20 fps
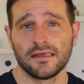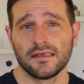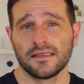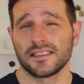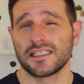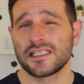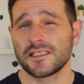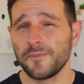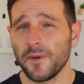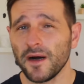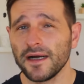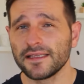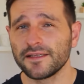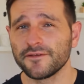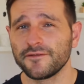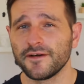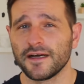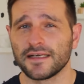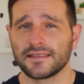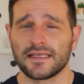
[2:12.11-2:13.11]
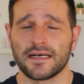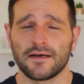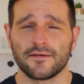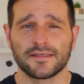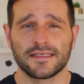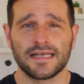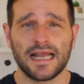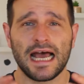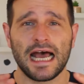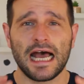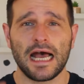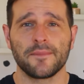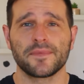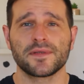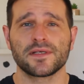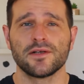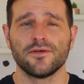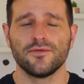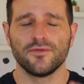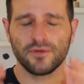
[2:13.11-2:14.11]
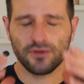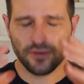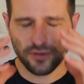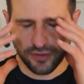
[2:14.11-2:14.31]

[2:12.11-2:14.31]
despite the fact that I was an absolute